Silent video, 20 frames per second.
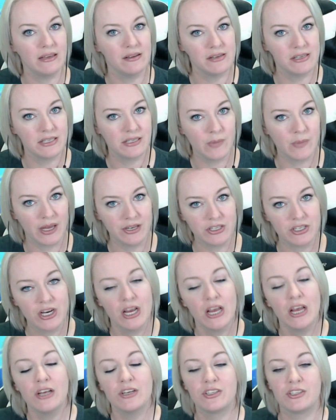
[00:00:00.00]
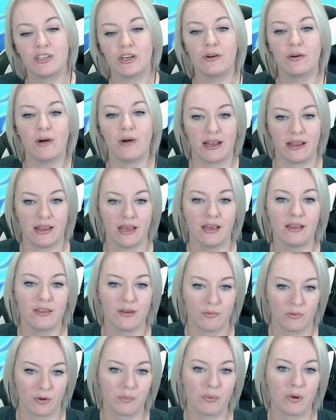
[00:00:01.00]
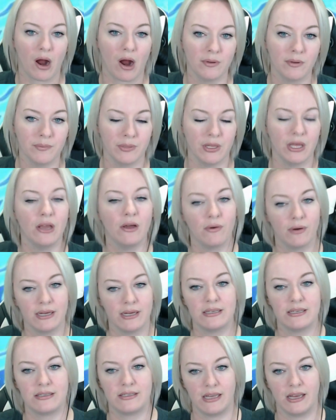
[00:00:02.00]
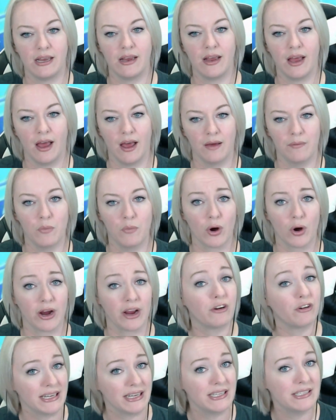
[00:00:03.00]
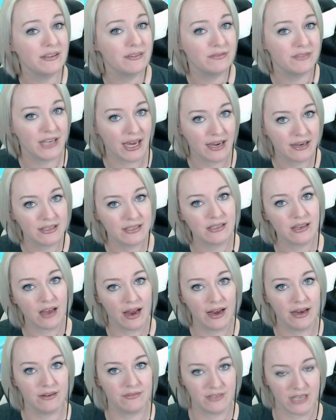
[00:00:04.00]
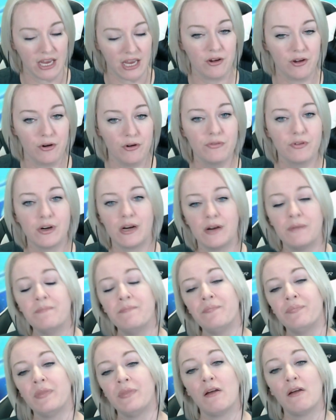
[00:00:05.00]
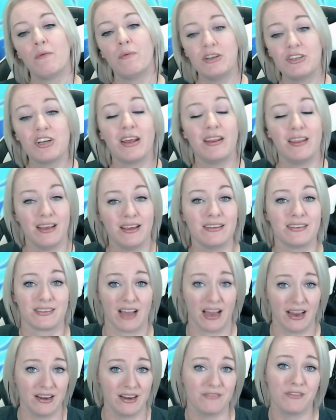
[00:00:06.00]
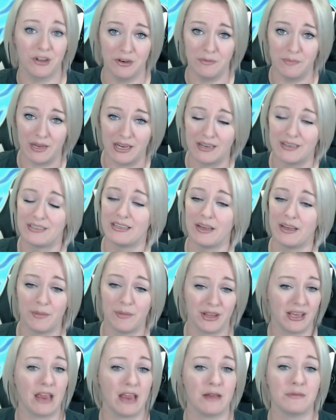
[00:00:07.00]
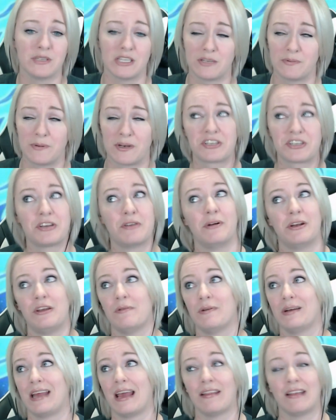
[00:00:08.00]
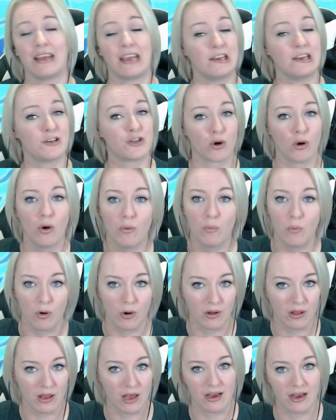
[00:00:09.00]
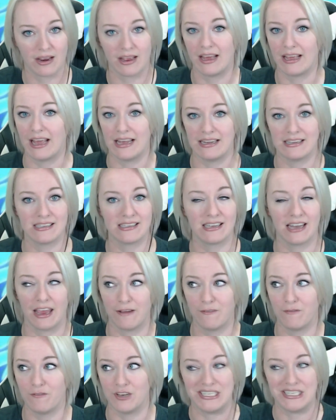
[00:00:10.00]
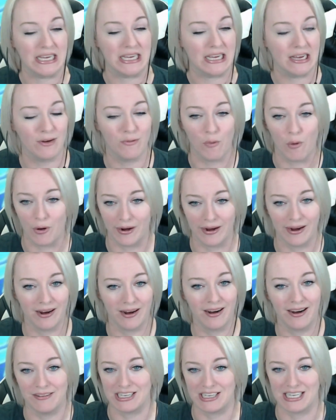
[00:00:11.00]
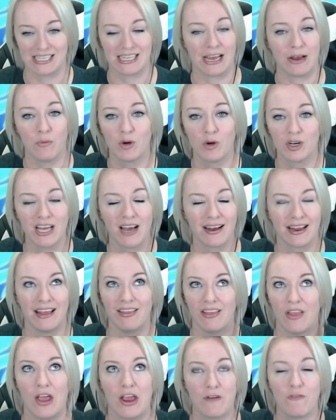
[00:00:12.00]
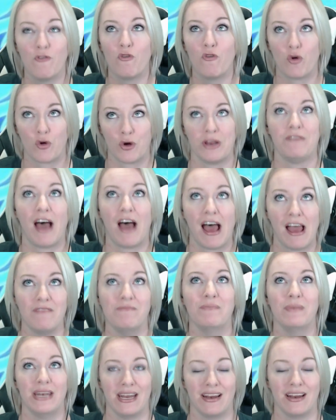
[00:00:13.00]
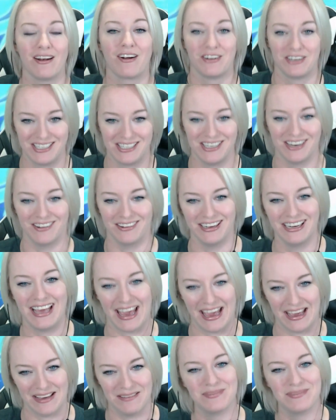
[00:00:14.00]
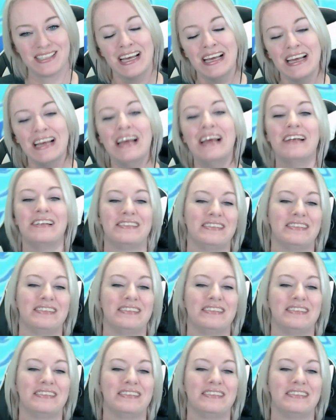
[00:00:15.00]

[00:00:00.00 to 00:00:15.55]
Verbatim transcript: as much. So I think that we're probably going to see uh, more aggressive decks kind of take over, which I think is kind of good because some of the games, especially when you would get like Control Warlock against like Fatigue Warrior, it was just like we're talking like 45 minute Hearthstone oh. games. Oh.